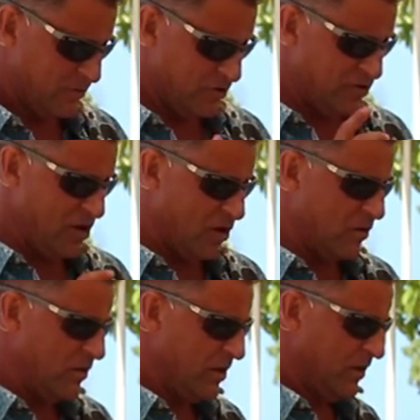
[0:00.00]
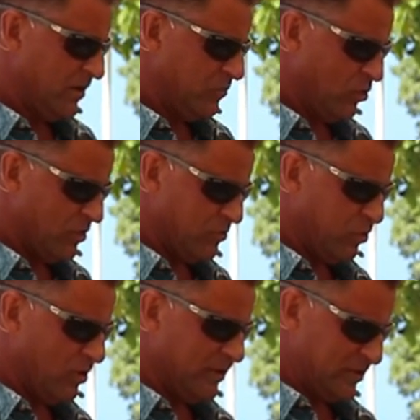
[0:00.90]
just know Paul,
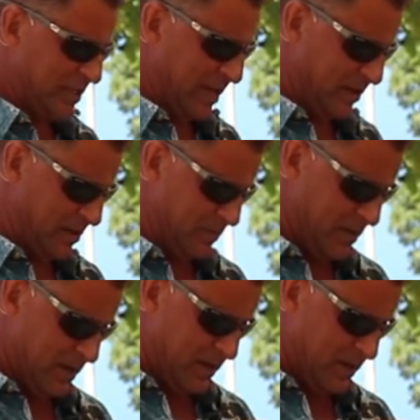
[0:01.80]
Paul is telling them,